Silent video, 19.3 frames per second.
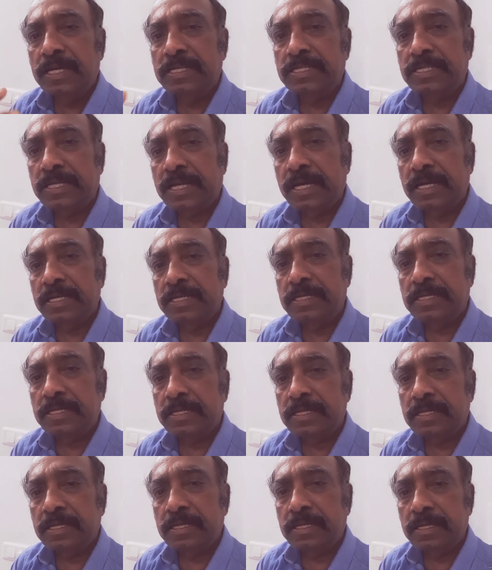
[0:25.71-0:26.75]
a straight
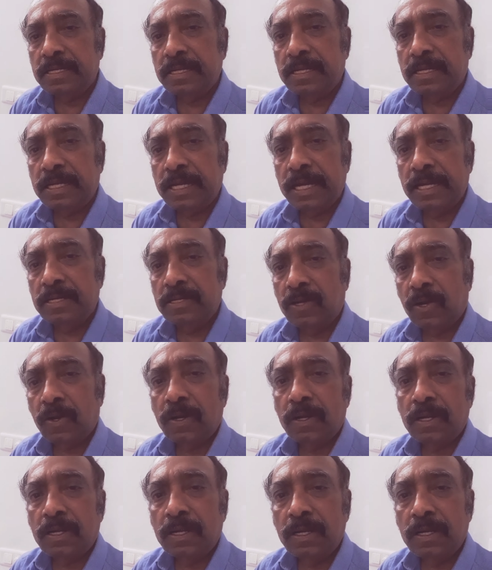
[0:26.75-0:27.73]
railroad